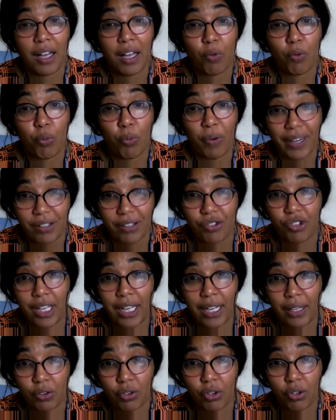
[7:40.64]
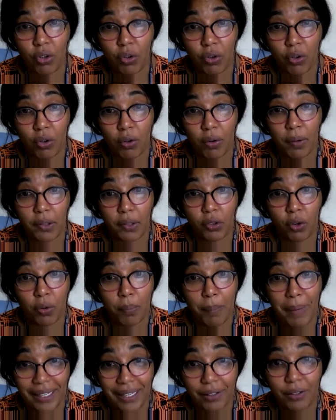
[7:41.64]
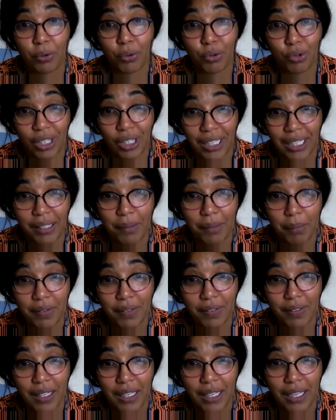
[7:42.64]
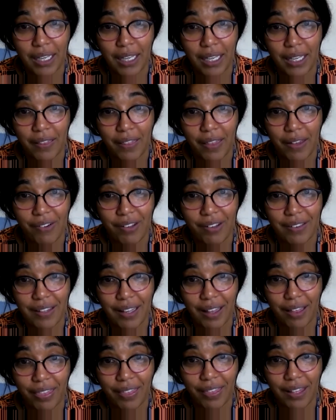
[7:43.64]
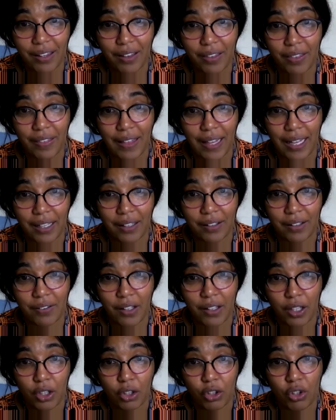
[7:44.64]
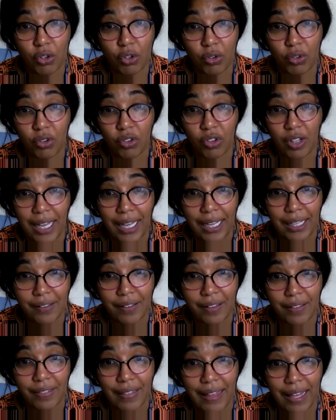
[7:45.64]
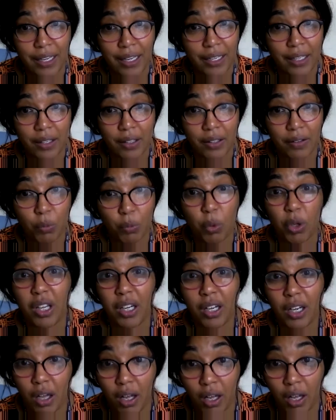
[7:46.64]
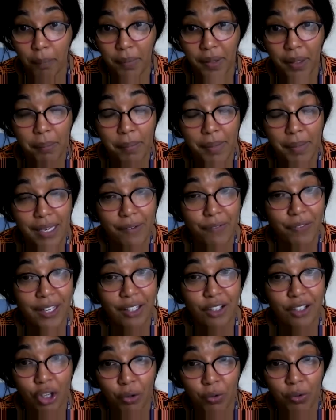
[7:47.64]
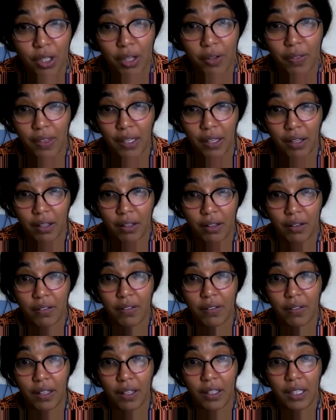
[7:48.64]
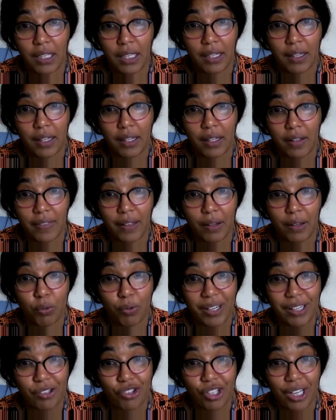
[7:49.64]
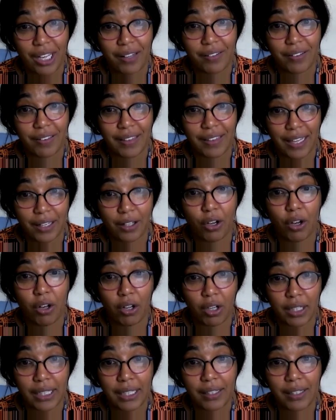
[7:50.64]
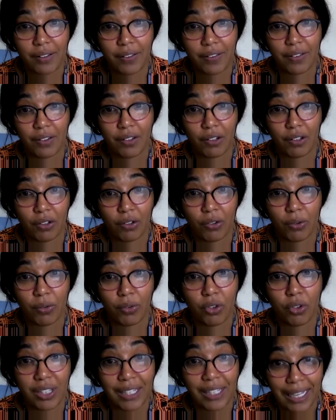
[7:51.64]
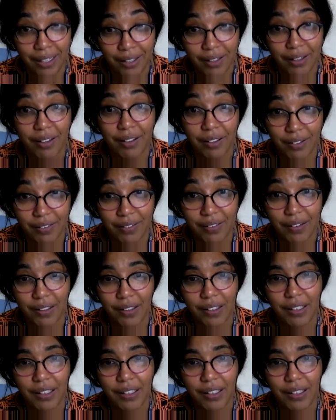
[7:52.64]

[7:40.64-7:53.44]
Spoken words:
Reach out to your medical teams. There is nothing that you say that they will alarm them. If they don't know the answer, they'll reach out to their colleagues to get an answer.